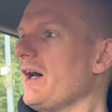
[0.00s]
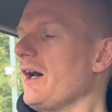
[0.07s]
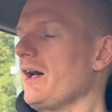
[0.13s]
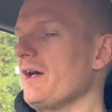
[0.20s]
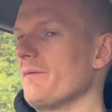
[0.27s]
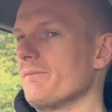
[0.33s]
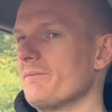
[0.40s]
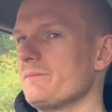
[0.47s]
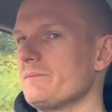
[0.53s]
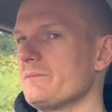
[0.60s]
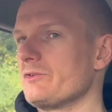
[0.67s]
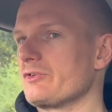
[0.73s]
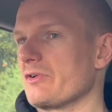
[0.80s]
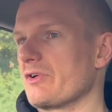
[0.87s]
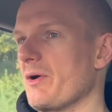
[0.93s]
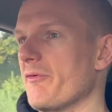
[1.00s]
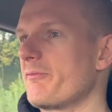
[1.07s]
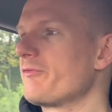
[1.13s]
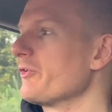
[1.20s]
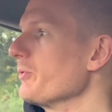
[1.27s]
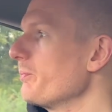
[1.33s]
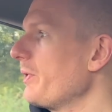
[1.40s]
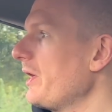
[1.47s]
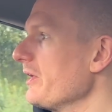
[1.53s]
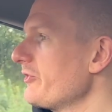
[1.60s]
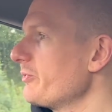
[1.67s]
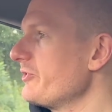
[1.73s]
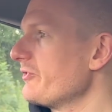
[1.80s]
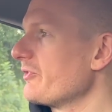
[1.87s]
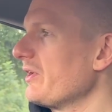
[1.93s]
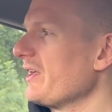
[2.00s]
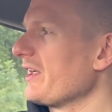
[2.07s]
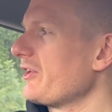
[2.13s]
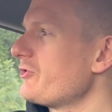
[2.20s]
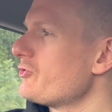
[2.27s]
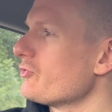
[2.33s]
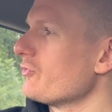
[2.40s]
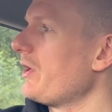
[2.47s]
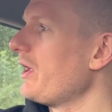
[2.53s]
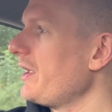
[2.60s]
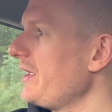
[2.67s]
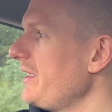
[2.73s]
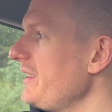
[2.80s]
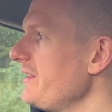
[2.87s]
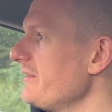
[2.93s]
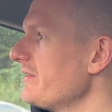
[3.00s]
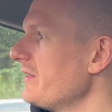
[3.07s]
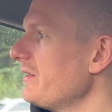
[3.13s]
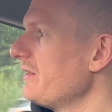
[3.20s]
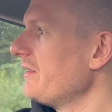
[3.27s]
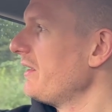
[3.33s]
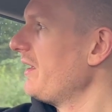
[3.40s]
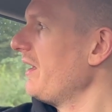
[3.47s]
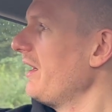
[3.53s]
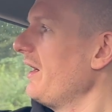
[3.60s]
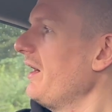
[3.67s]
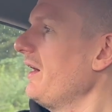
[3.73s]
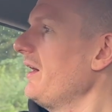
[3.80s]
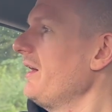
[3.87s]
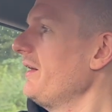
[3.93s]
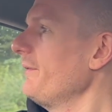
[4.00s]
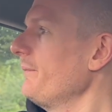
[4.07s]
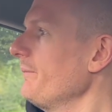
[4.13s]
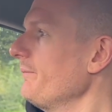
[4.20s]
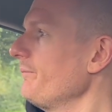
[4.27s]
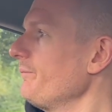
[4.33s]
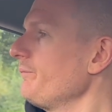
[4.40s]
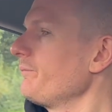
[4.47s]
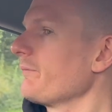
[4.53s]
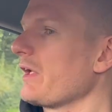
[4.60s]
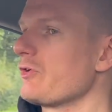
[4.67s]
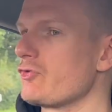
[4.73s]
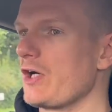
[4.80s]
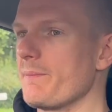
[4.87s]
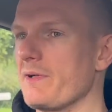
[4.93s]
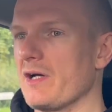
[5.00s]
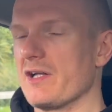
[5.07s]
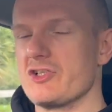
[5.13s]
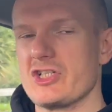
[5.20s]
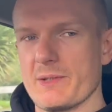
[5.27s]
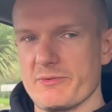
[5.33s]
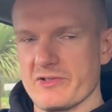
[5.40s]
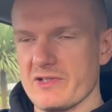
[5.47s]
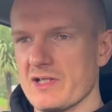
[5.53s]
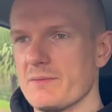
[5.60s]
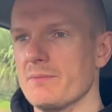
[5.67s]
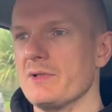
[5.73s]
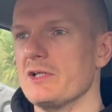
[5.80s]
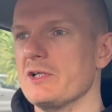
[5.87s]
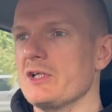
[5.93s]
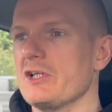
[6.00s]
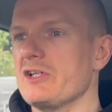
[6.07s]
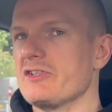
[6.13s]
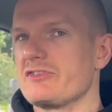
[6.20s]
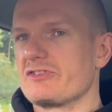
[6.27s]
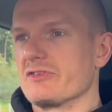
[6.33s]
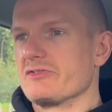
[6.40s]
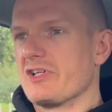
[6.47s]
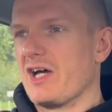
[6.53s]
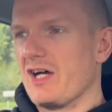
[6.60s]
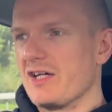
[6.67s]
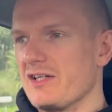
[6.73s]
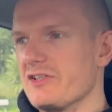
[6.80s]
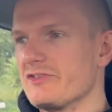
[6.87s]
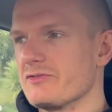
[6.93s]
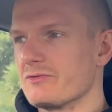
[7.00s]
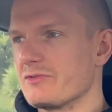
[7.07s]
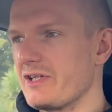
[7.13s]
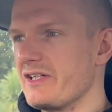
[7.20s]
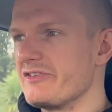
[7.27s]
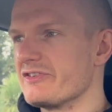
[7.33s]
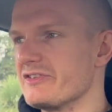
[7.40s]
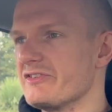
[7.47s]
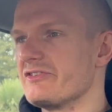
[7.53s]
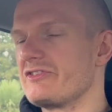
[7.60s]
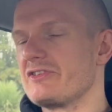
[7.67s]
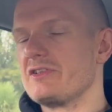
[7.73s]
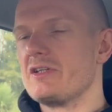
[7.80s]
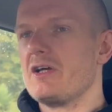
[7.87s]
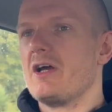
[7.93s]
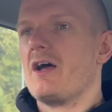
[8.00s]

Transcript: So I've got fruit pots which have got like dried banana chips in them, sultanas and raisins.